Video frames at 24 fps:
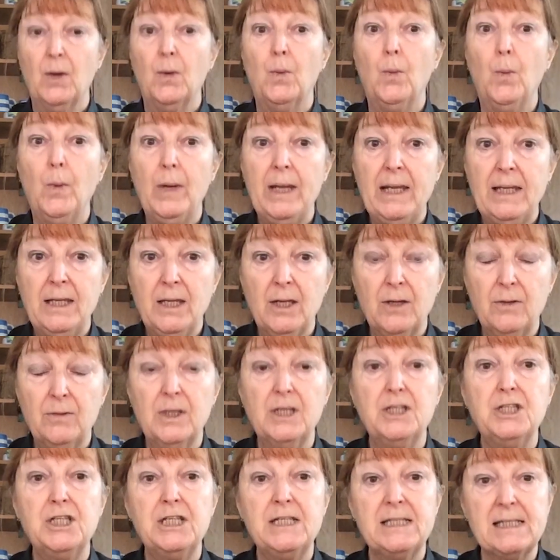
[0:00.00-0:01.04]
we know
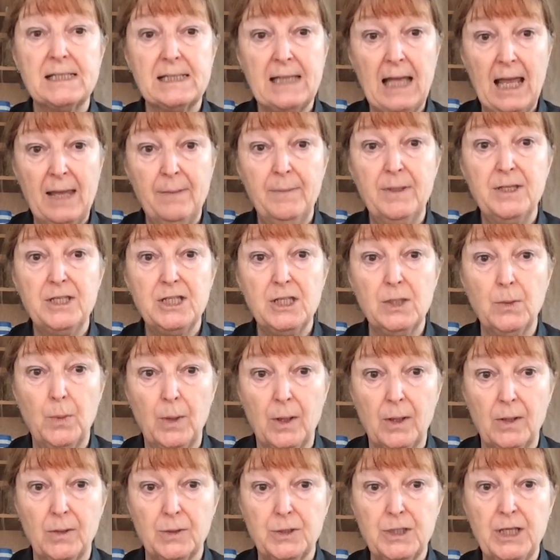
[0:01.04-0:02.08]
that Jesus came into the
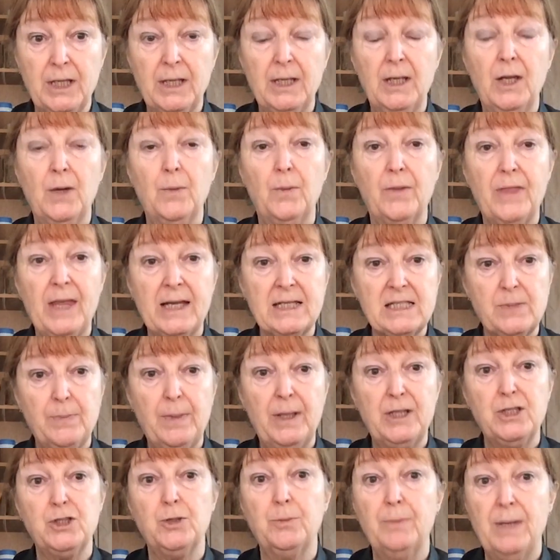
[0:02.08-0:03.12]
world with that
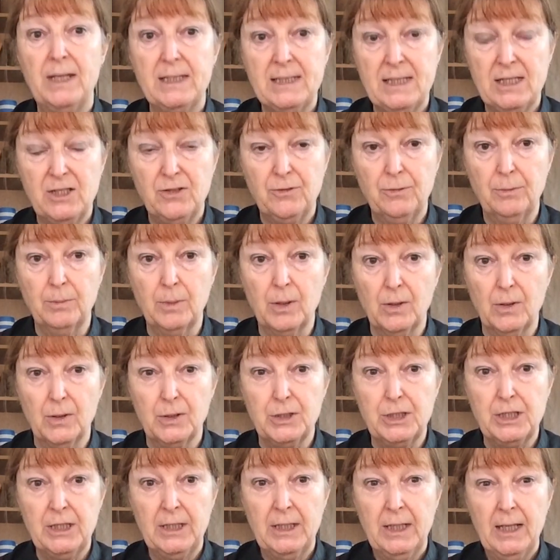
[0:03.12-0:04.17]
special message from
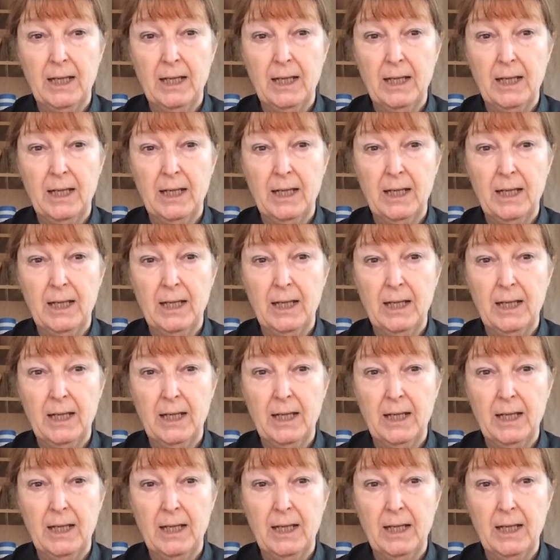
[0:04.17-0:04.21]
God